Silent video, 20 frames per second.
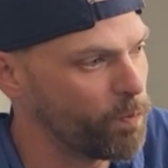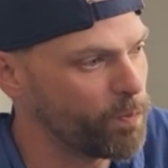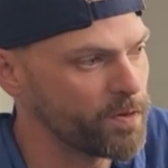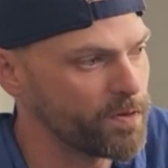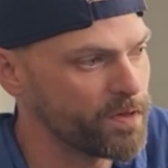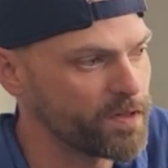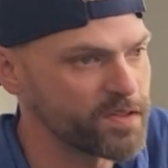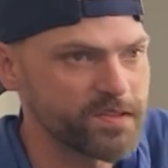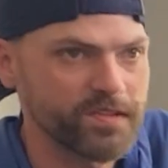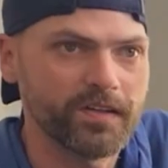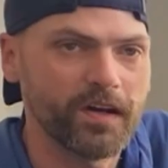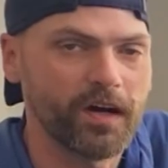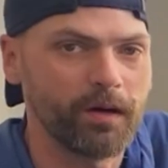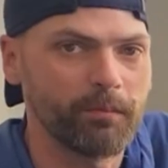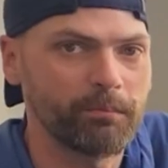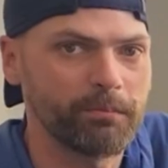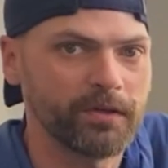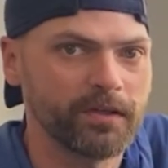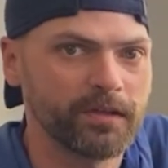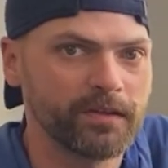open this
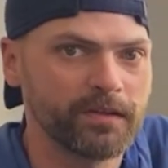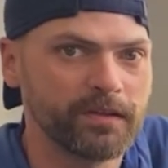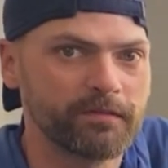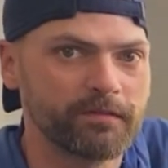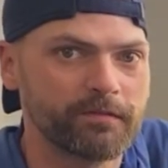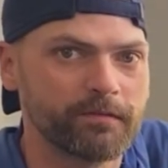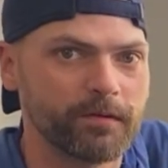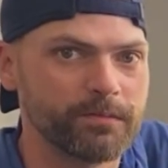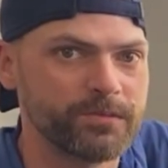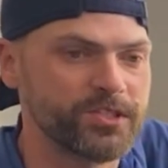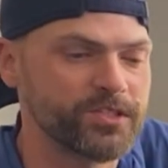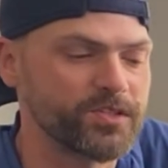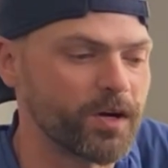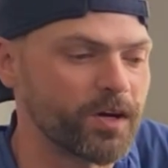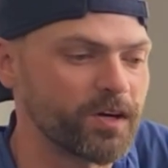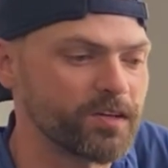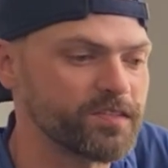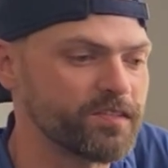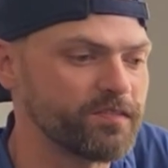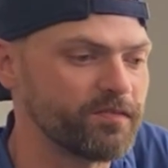up from
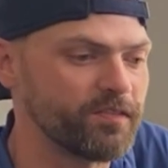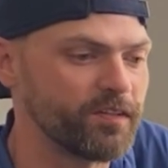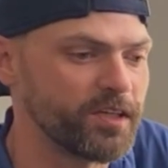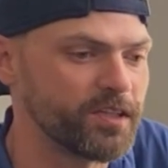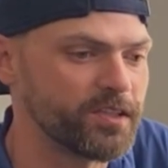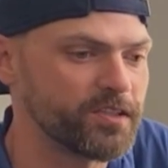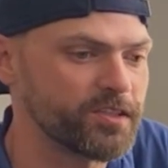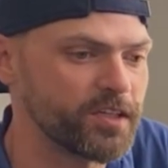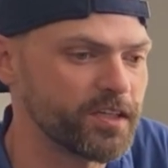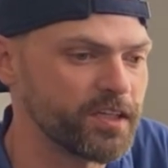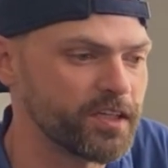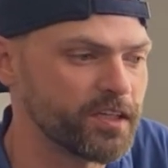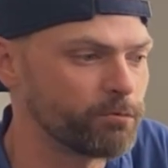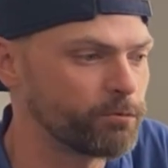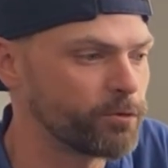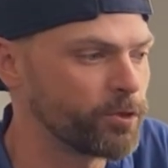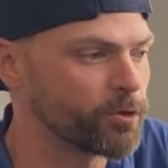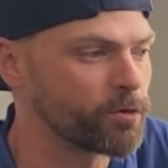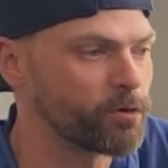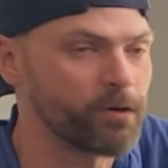start to finish, and
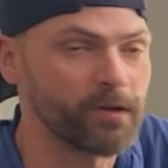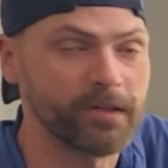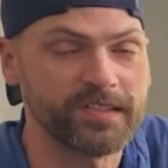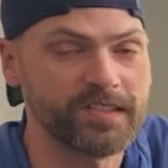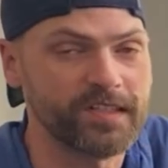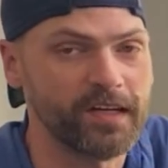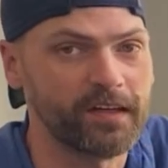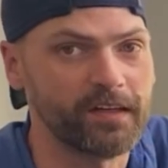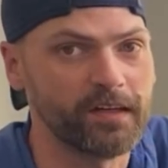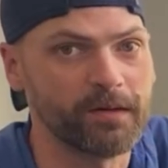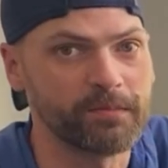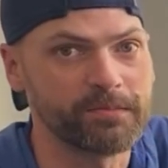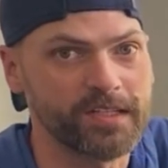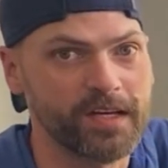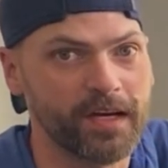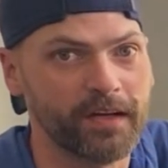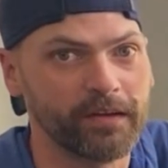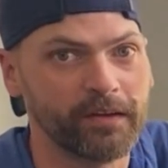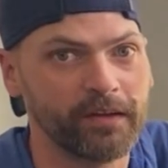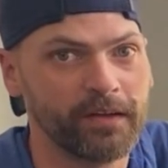we are going to set it up
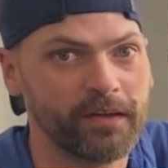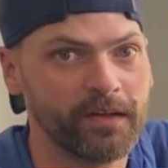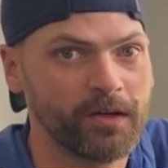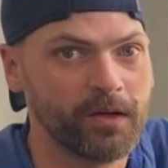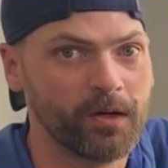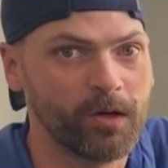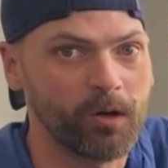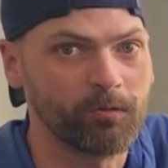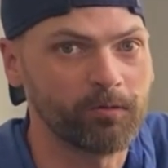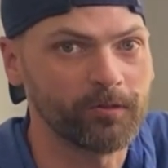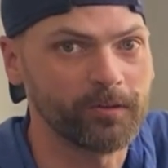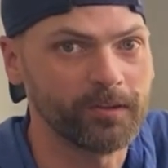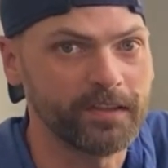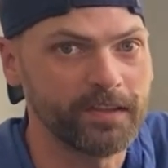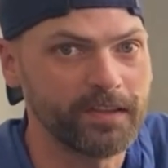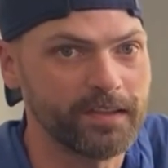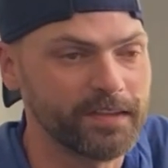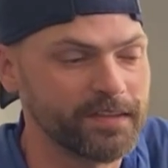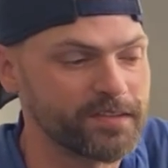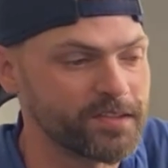together.
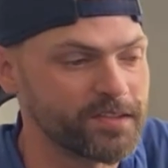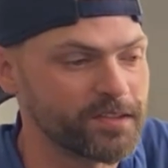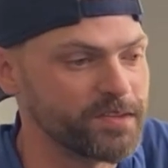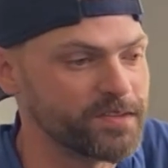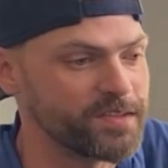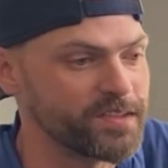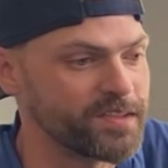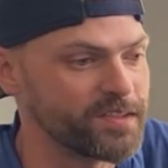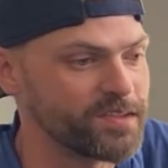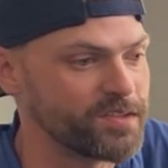Hopefully it turns